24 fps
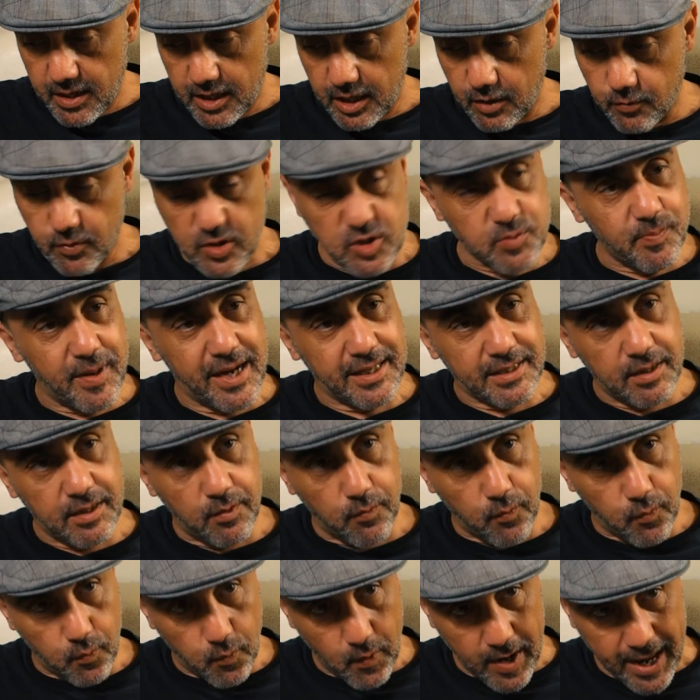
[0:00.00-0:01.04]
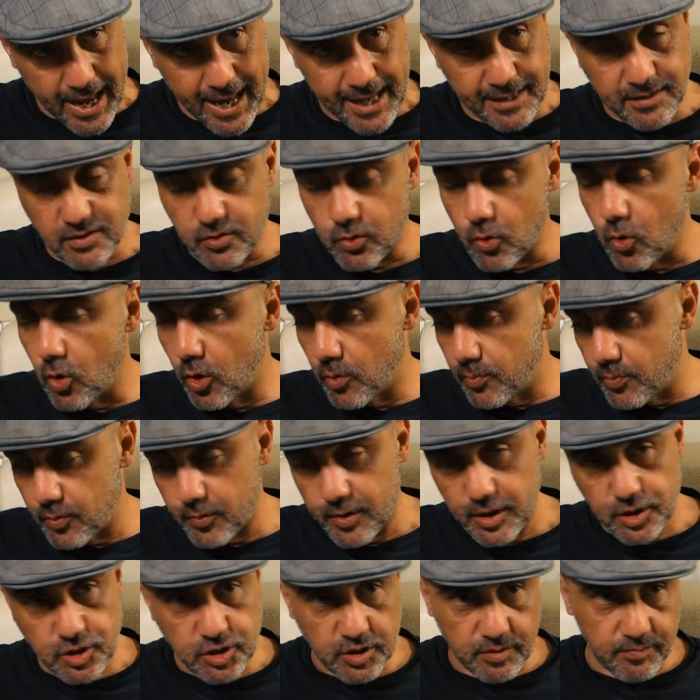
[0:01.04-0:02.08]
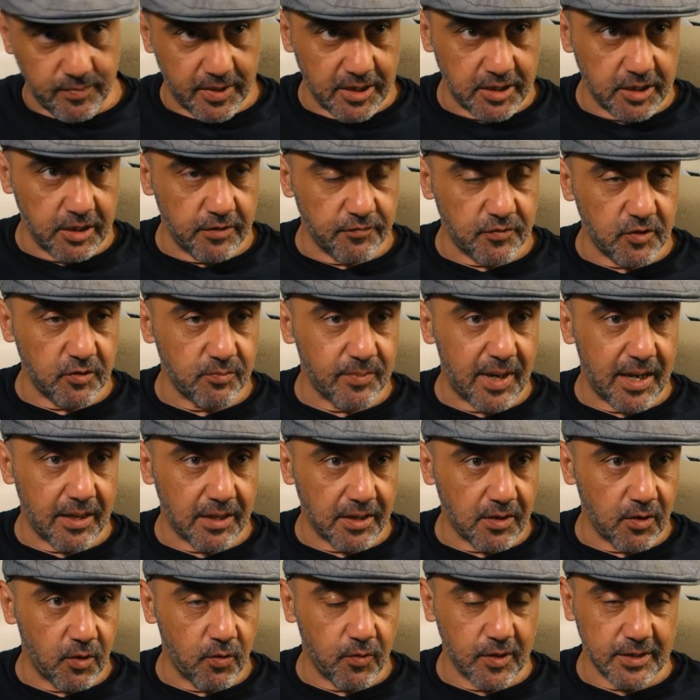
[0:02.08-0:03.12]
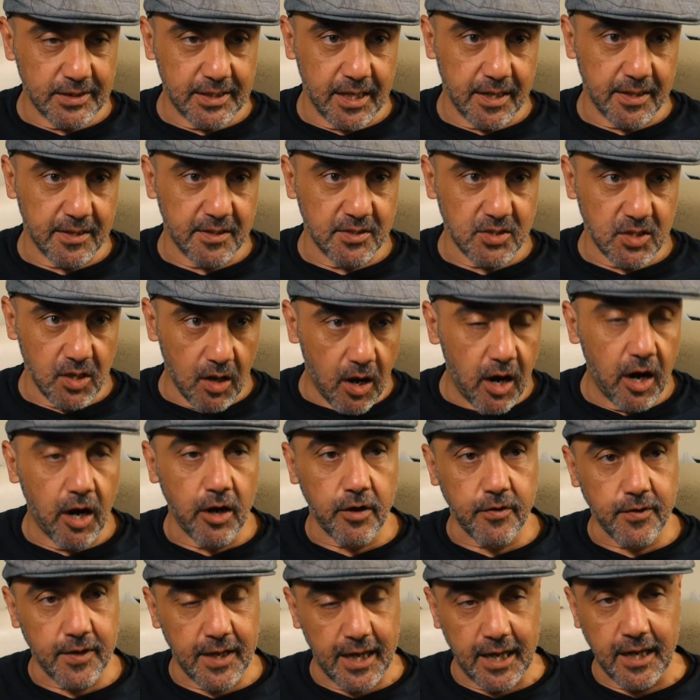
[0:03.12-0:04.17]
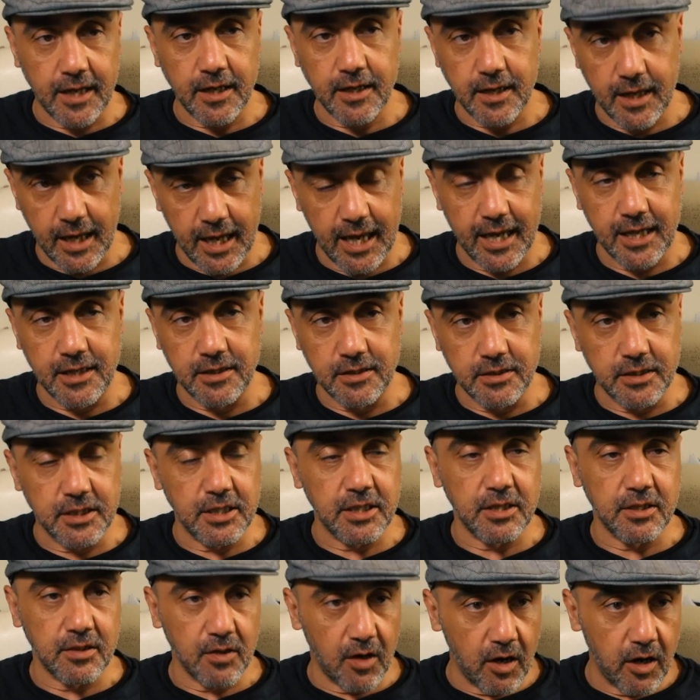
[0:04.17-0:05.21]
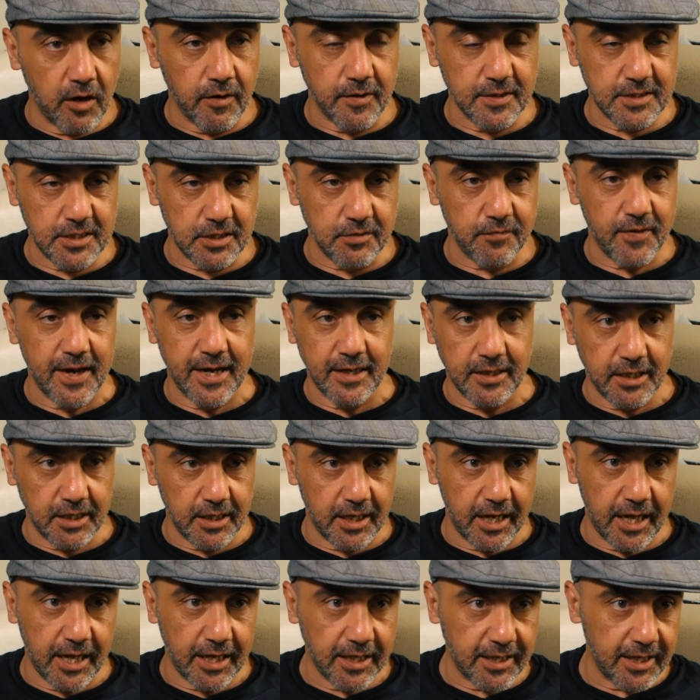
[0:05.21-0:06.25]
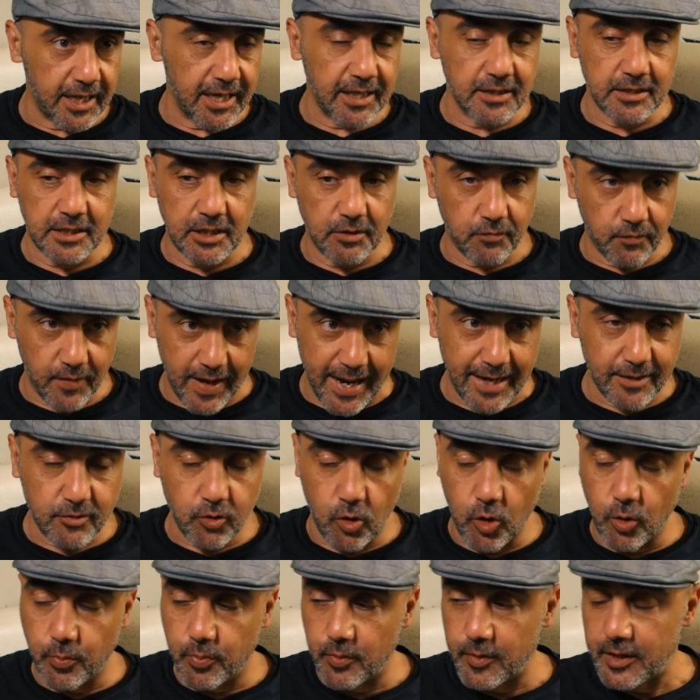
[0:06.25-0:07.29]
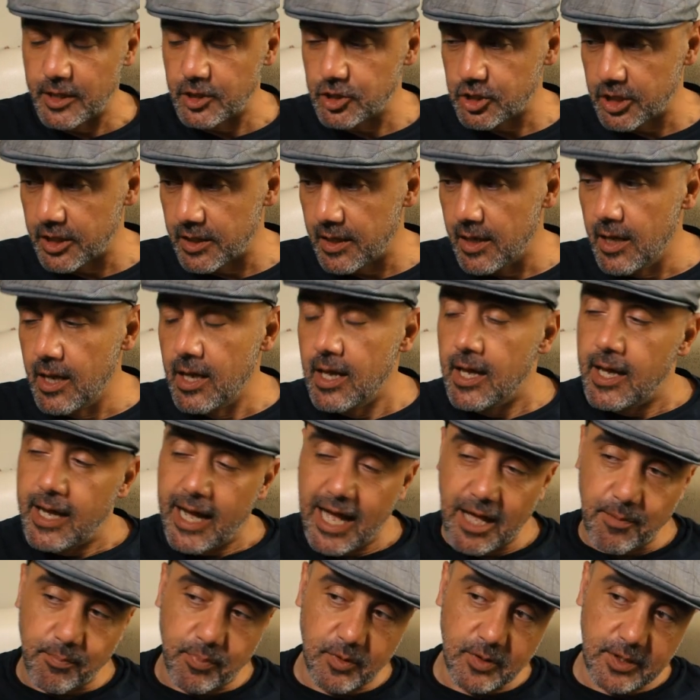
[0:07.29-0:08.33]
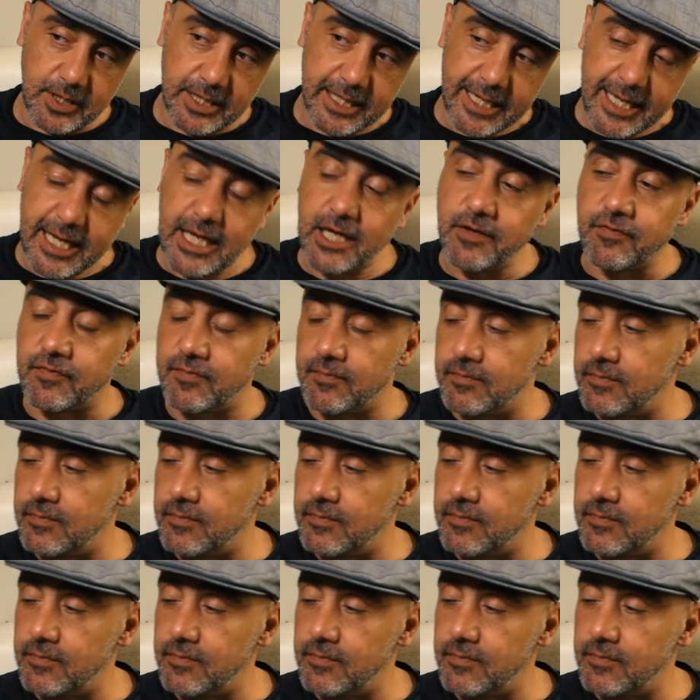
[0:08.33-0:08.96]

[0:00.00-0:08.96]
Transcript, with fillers: it was by the Rand Corporation. Many of you might know what that is. R A N D. R as in Randy, A N D. Rand Corporation. I believe